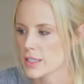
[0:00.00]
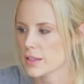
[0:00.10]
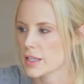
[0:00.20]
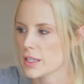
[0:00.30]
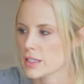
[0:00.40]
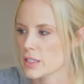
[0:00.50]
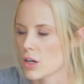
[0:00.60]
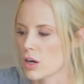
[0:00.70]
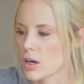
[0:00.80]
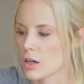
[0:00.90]
So these
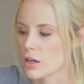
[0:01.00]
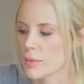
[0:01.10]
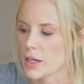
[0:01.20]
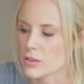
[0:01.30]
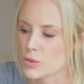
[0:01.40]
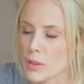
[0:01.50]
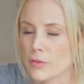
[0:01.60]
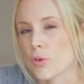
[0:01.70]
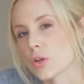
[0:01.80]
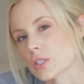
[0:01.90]
are about
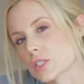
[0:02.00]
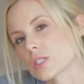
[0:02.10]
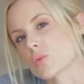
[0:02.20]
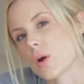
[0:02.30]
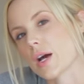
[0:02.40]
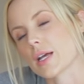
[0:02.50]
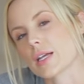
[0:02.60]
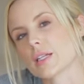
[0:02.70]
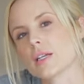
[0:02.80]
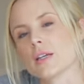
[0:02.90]
24 inches
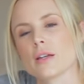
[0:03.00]
wide.